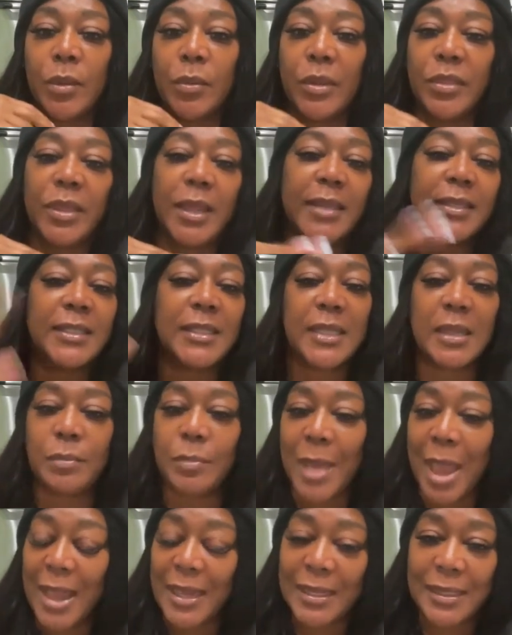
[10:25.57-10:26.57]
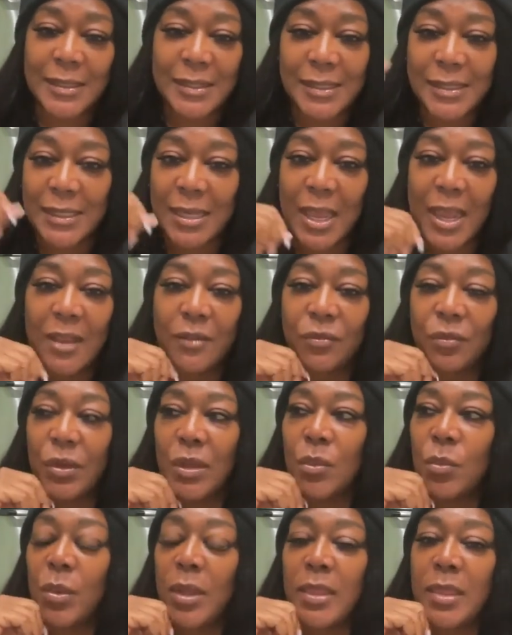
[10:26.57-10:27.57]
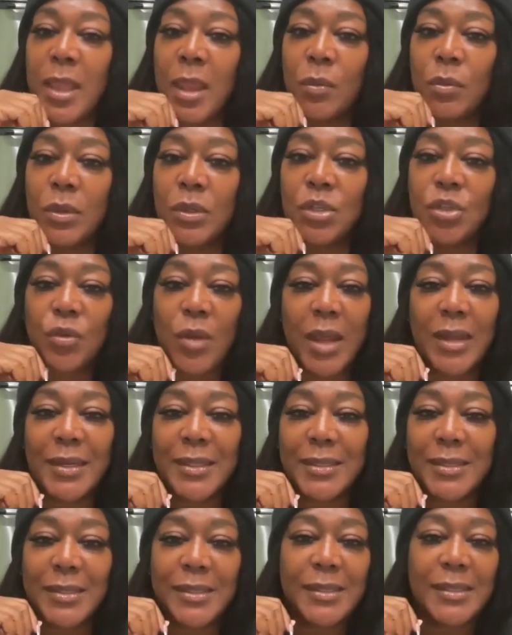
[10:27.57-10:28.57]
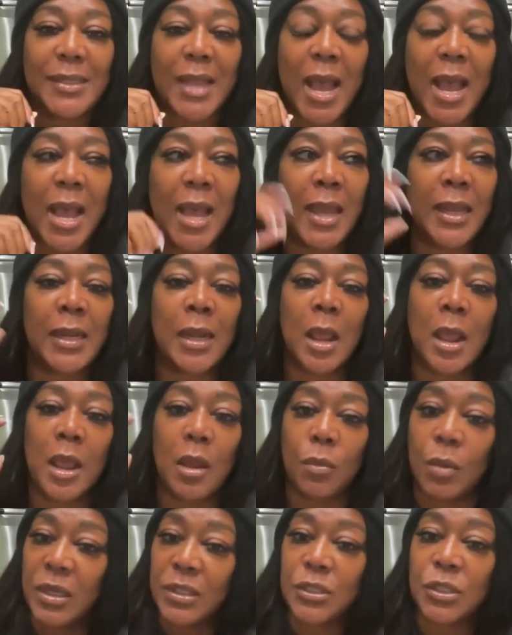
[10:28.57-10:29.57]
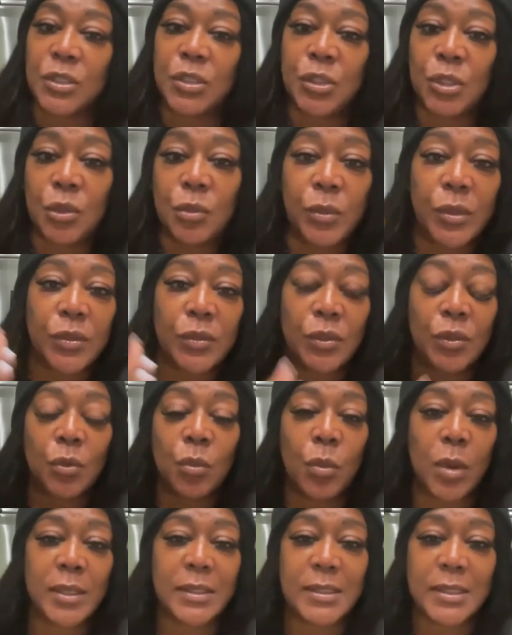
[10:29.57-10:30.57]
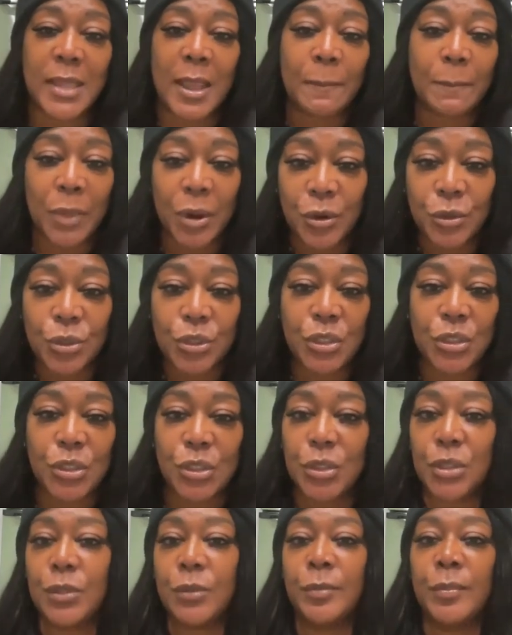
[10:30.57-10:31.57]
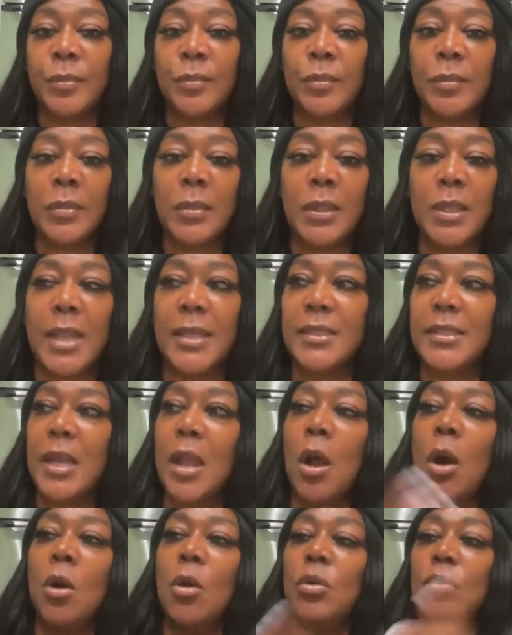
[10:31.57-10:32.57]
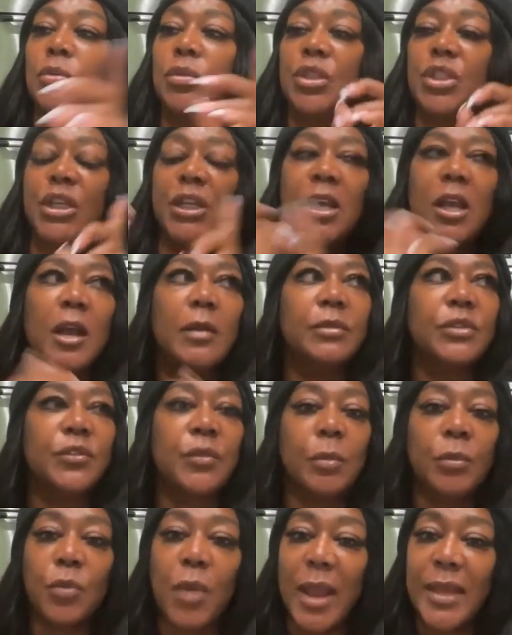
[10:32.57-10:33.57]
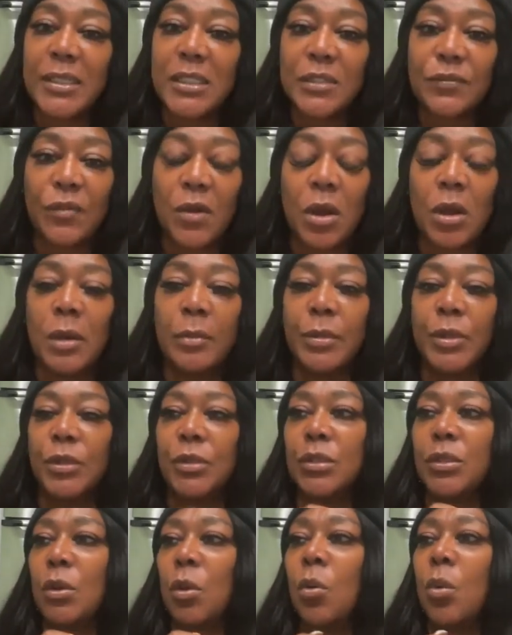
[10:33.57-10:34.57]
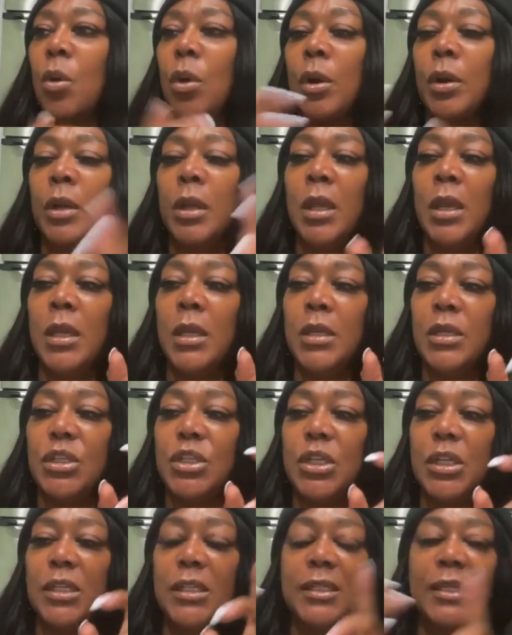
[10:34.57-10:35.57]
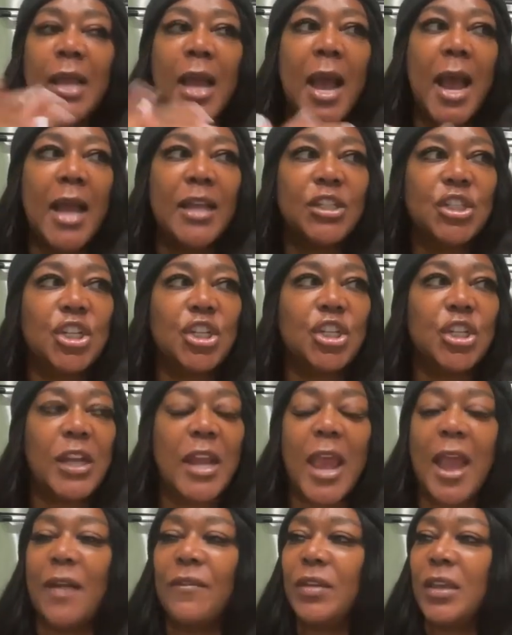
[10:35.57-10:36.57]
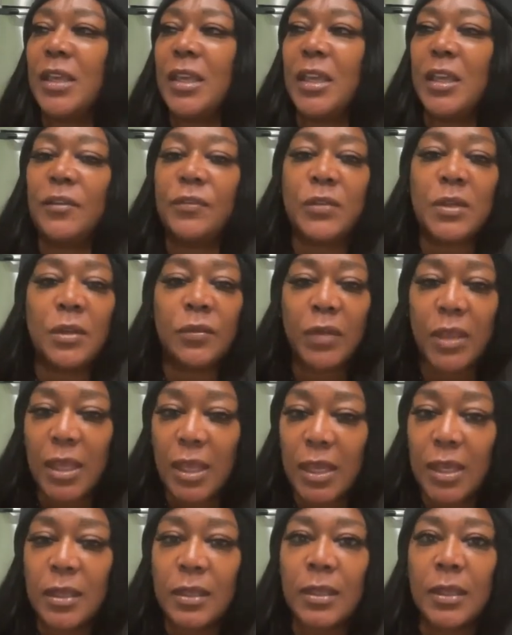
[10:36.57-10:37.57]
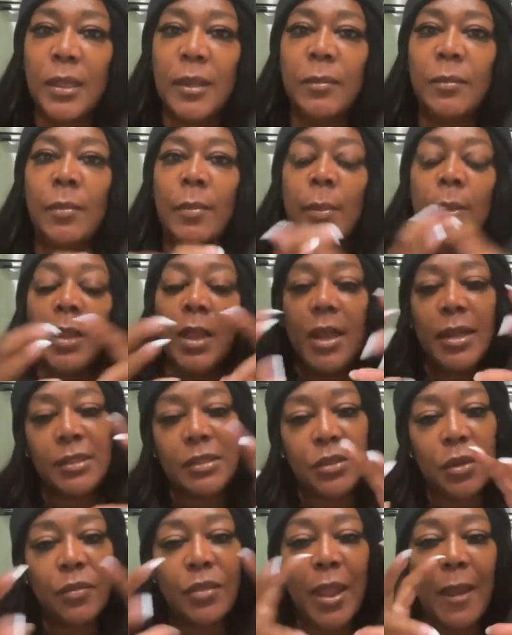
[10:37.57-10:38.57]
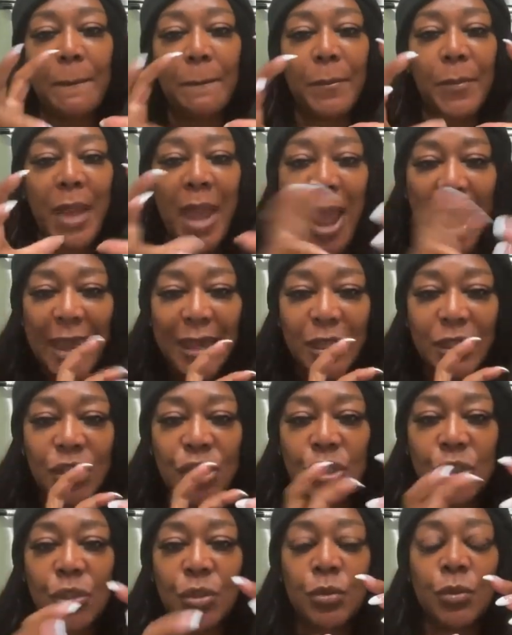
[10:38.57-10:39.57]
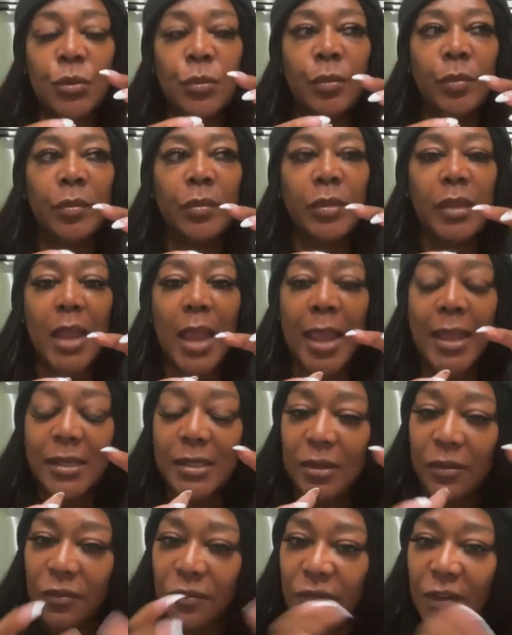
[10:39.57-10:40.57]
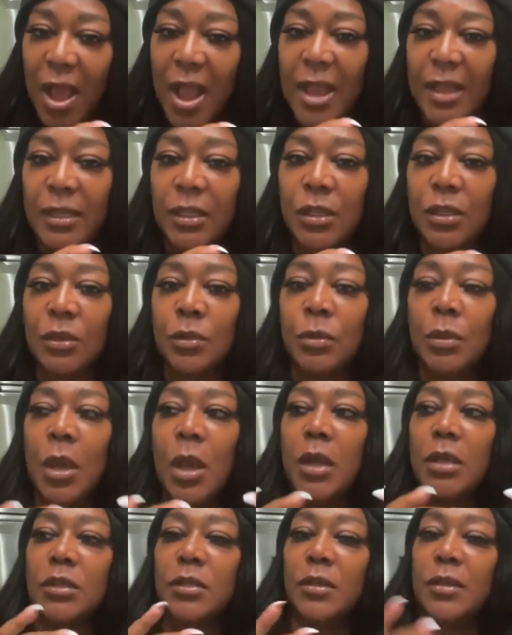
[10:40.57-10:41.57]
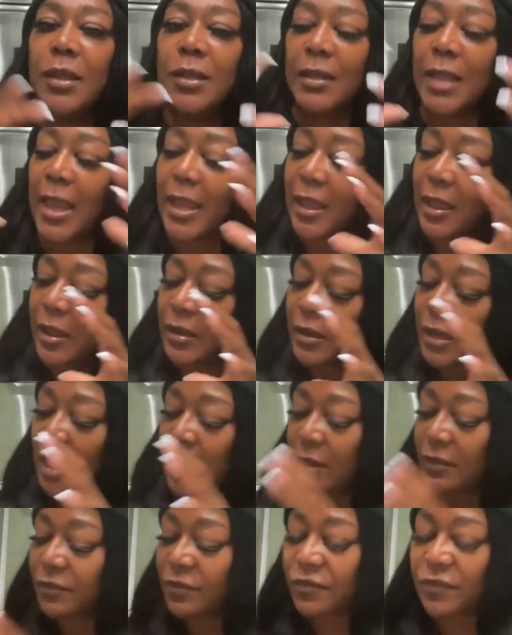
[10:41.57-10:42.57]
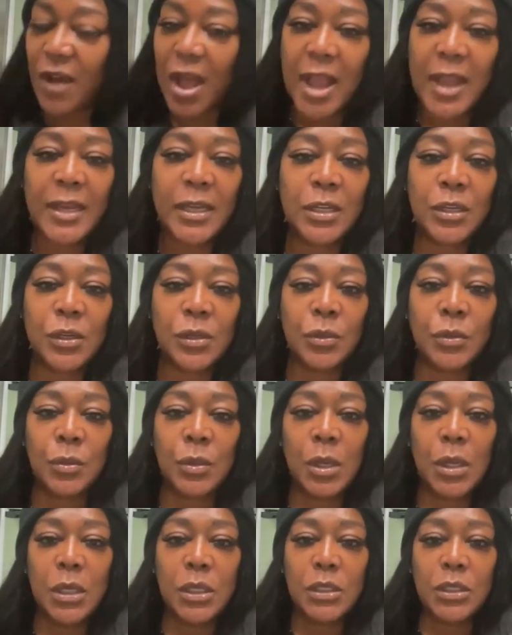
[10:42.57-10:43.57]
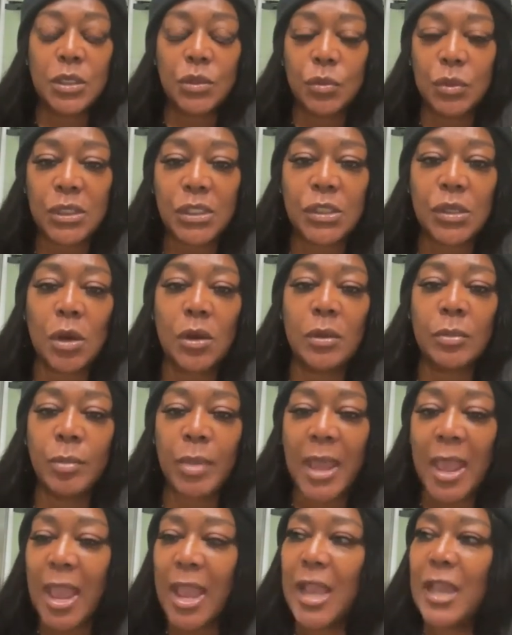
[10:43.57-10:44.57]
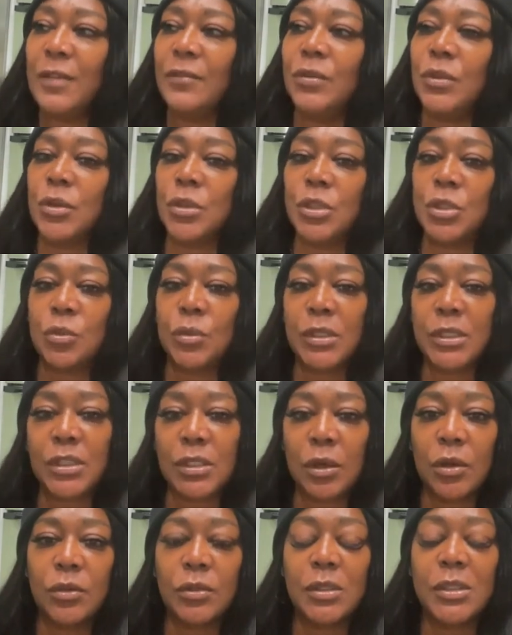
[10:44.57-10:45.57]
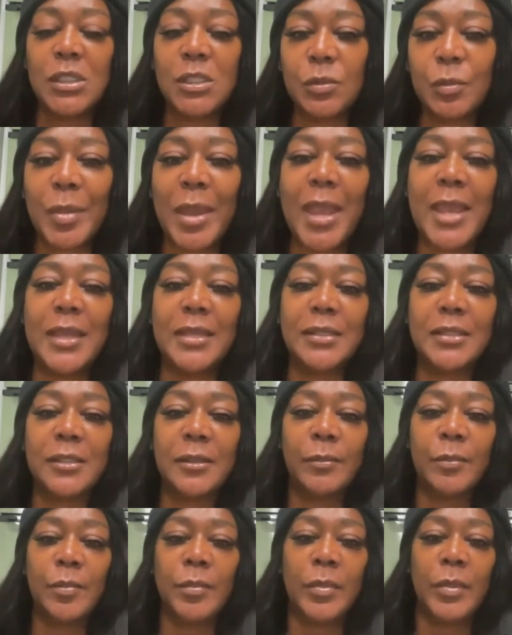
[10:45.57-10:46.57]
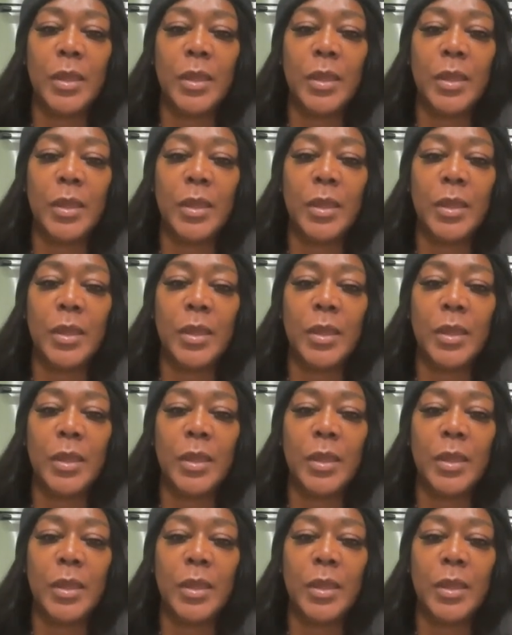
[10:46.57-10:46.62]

What they did back in slavery when they were trying to decide what to do with you once they purchased you. They'd say, oh, she comes from rice farmers, or she should have a gift of healing. And so they package you and define you so that they can confine you to a certain behavior, to a certain space.